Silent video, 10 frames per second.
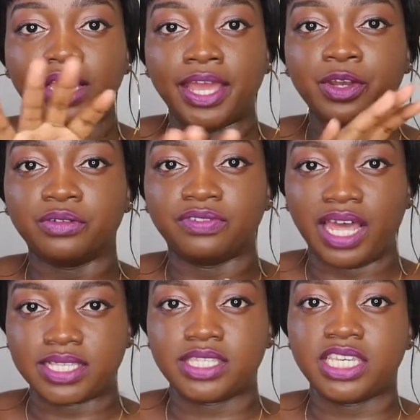end of
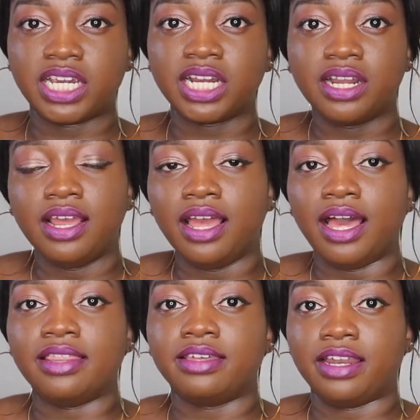last year,
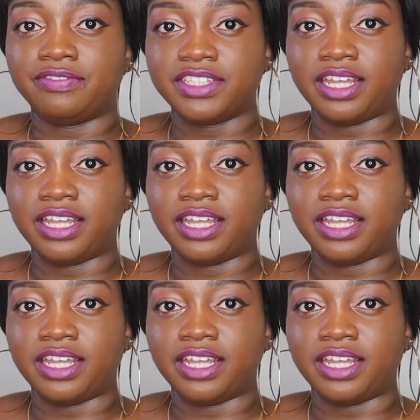and then after